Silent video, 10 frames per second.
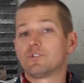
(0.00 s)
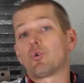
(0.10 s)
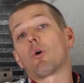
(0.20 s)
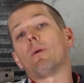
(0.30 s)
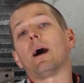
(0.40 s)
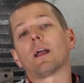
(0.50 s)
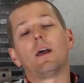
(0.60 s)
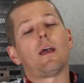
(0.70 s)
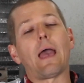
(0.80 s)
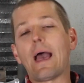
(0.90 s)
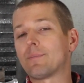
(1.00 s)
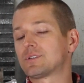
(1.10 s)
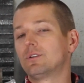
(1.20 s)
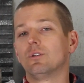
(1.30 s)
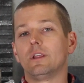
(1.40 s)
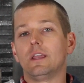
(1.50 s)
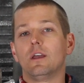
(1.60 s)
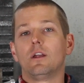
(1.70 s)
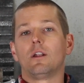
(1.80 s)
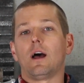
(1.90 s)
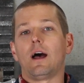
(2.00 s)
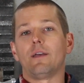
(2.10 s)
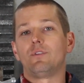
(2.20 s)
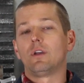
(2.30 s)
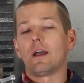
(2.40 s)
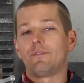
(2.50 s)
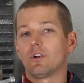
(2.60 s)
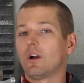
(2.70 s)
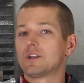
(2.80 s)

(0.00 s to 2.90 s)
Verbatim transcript: Tormach, absolutely. Uh, if you got if your